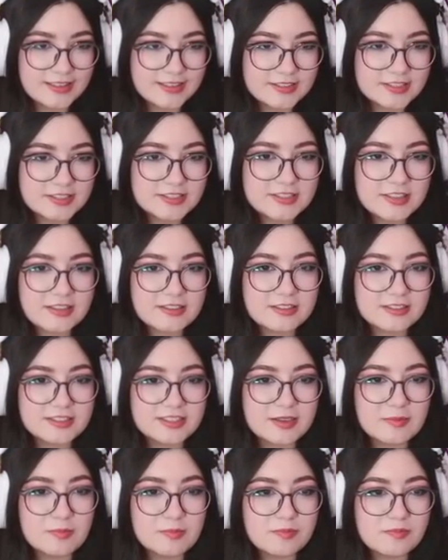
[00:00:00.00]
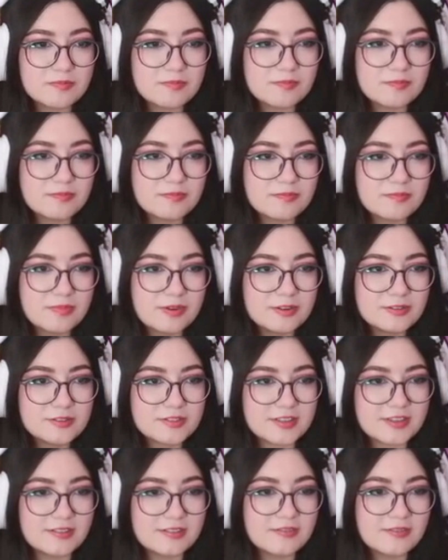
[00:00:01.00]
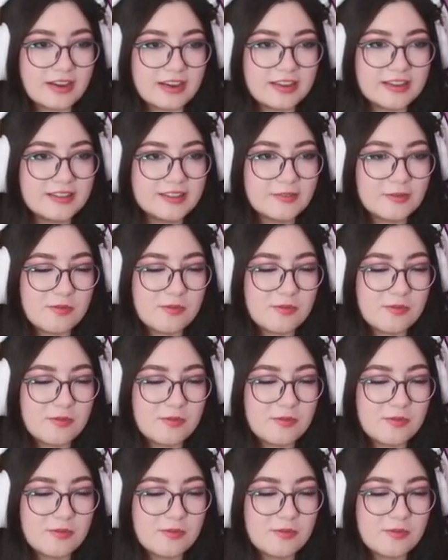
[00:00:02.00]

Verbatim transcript: This is not the same person, right?